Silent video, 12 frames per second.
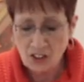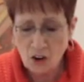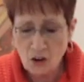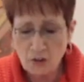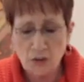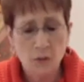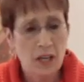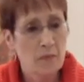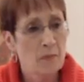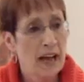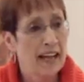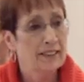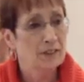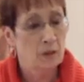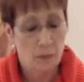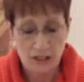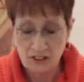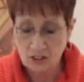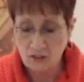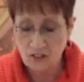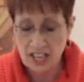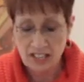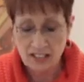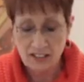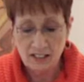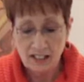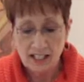all the way back to Pennsylvania,